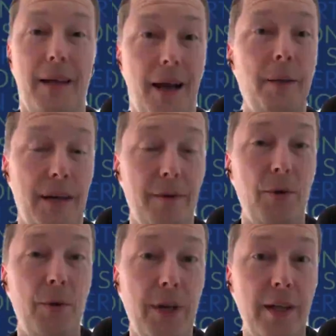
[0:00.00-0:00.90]
I mean,
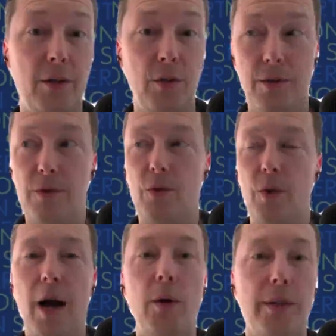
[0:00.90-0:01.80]
when we get
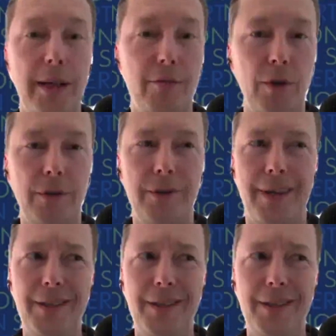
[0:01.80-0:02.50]
to our level,